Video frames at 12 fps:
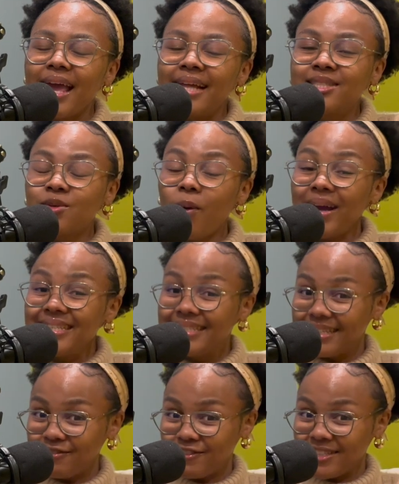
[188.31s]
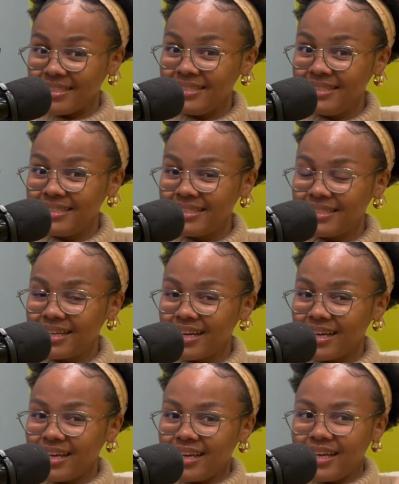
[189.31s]
It's quite different.
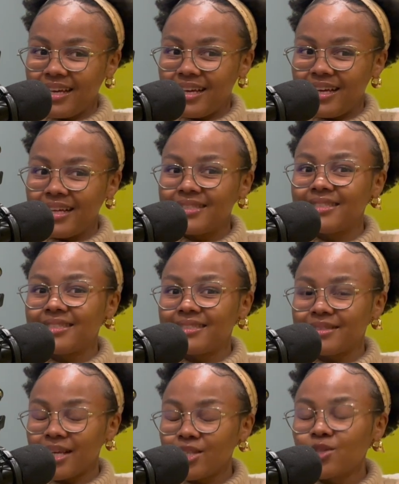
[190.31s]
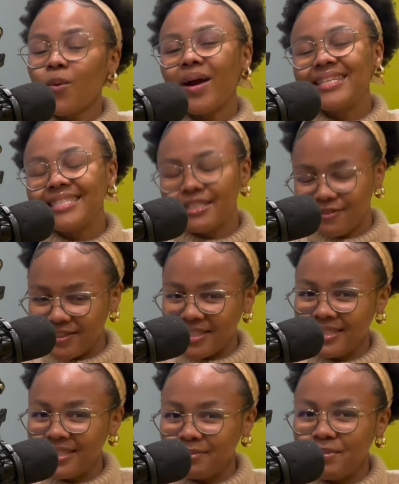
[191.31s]
It's quite
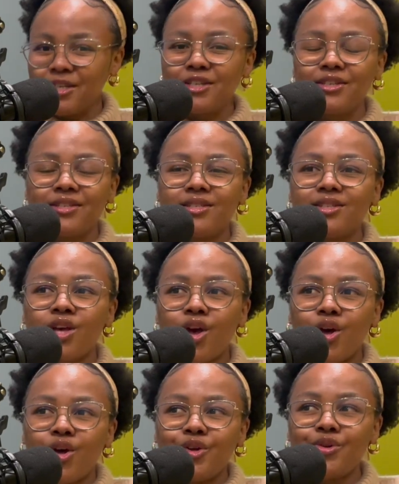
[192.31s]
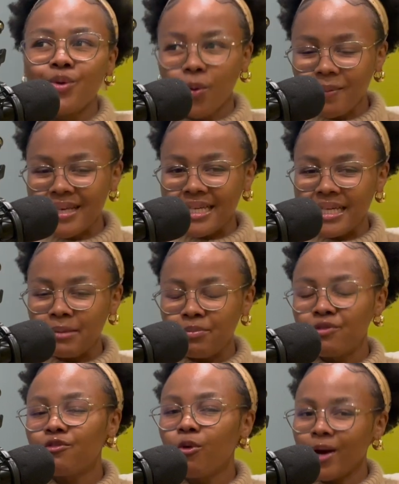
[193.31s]
different because normally
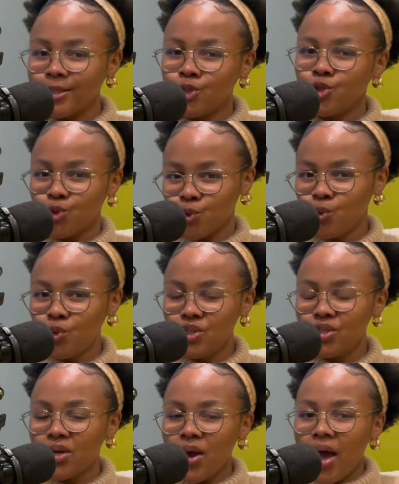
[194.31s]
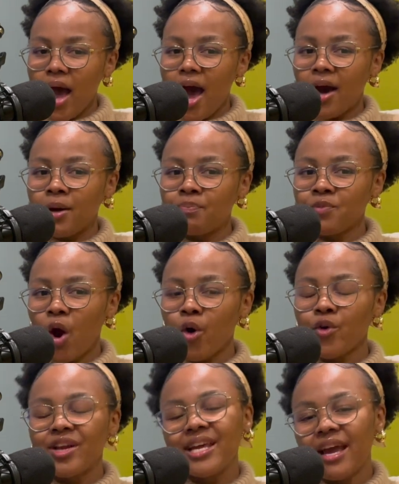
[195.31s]
before I shoot, I
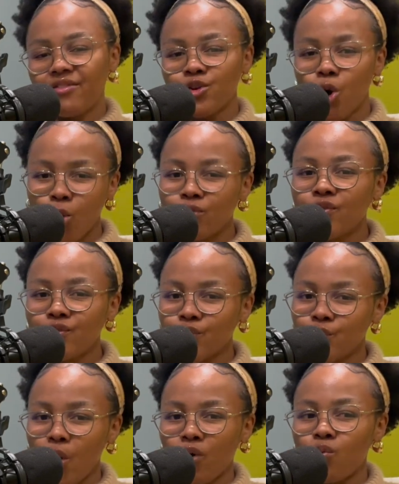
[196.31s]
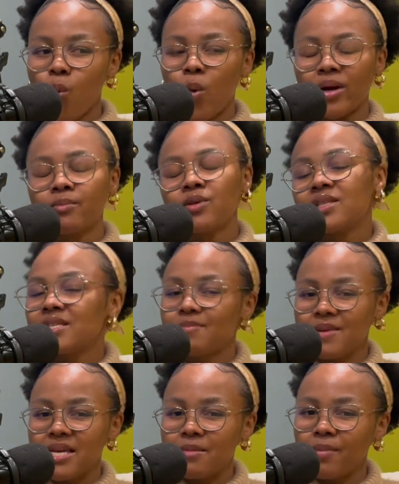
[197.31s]
already have an overview of what I'm going to
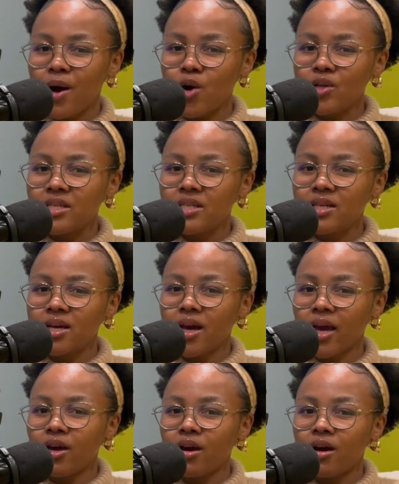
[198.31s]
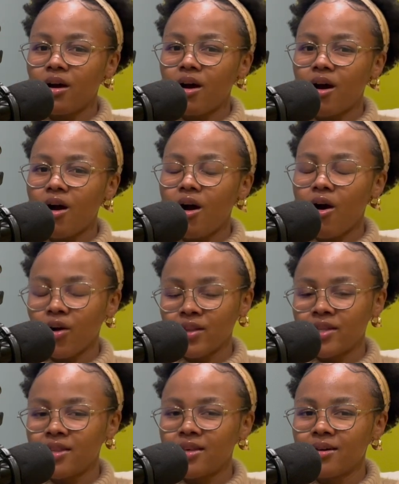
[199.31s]
speak about, like
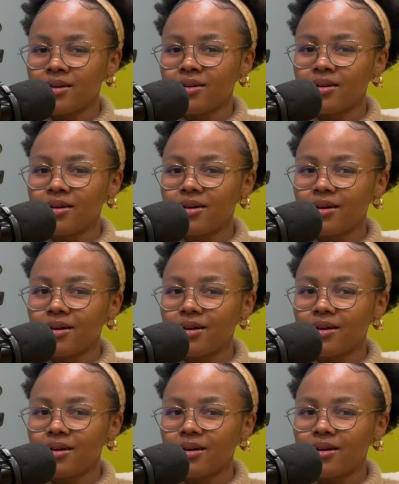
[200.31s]
on the